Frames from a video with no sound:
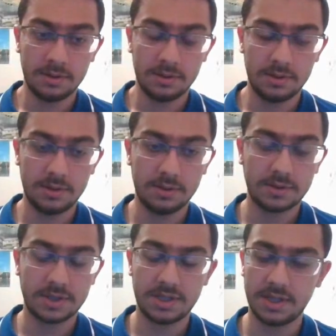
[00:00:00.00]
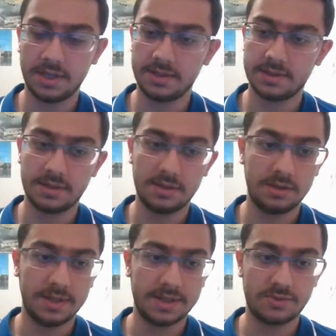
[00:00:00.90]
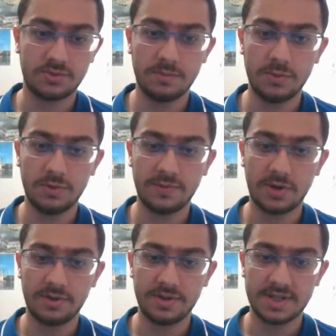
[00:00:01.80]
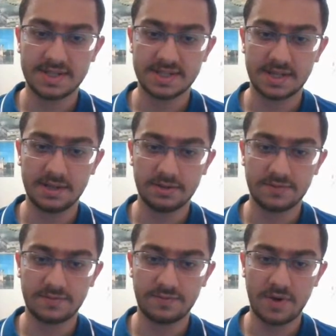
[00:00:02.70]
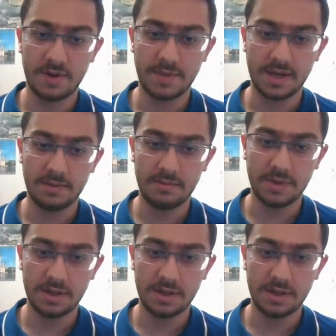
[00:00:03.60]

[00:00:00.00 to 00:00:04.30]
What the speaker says: Okay, so let's remove all these skills from him.